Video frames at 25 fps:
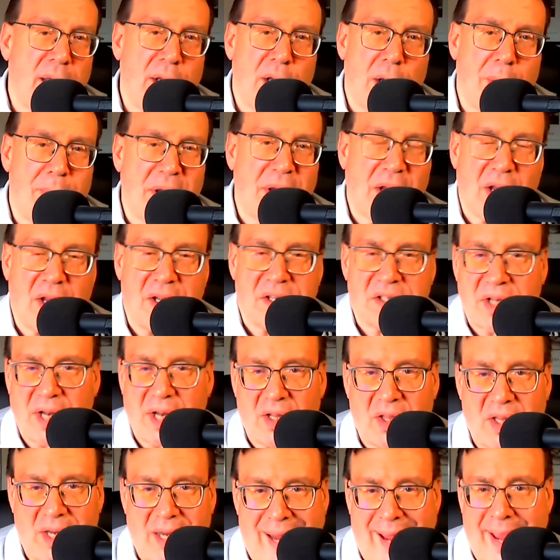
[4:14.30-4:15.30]
because
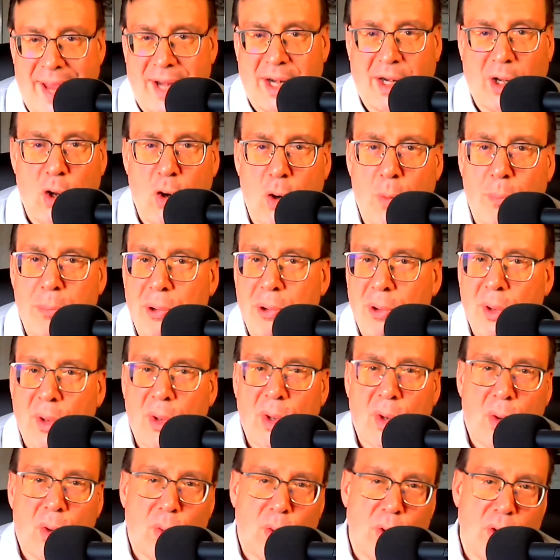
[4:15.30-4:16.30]
like the antelope
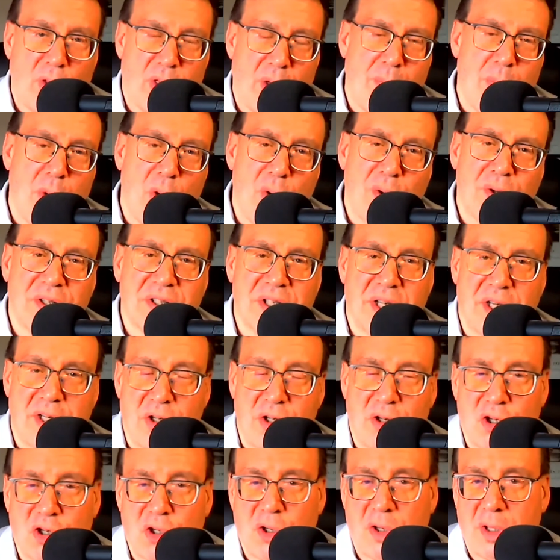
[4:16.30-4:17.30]
or the moose that
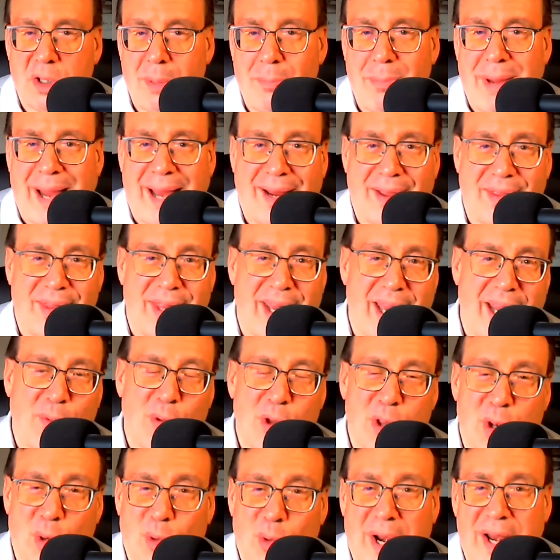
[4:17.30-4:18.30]
you shoot in the back of the head
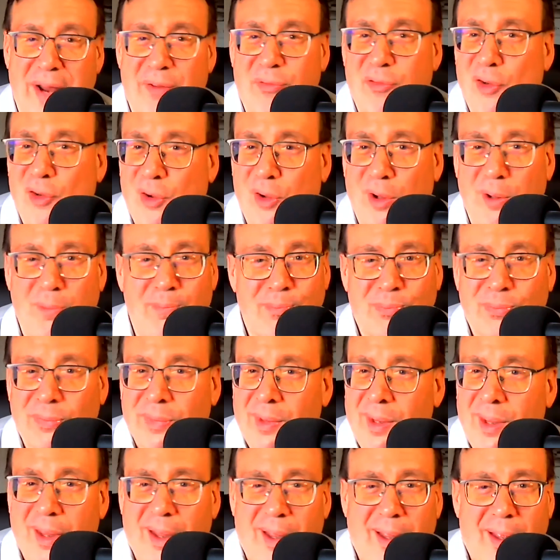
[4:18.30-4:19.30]
with a rifle,
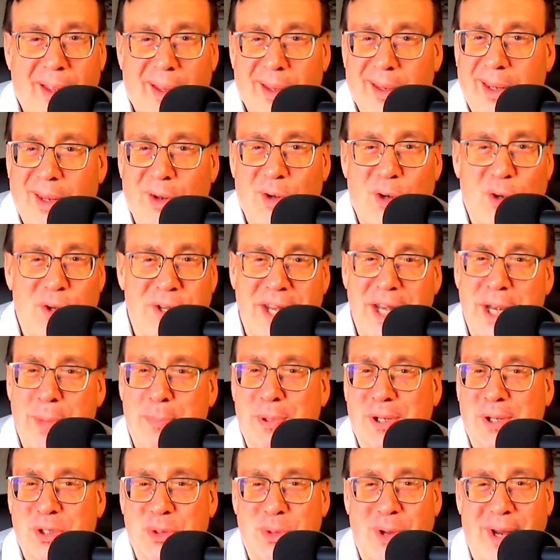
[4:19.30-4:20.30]
you don't need to
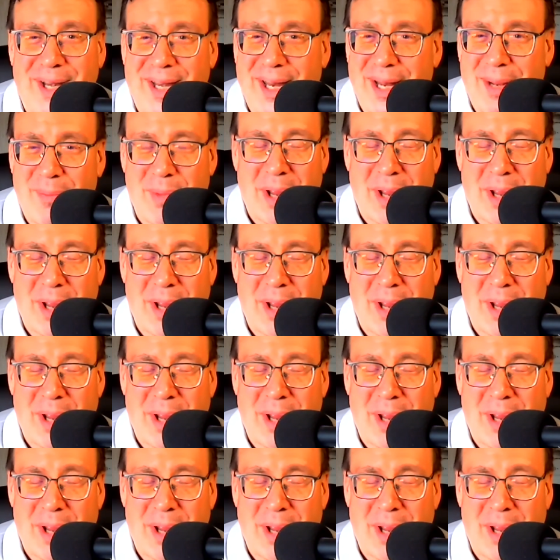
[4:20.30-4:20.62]
persuade him.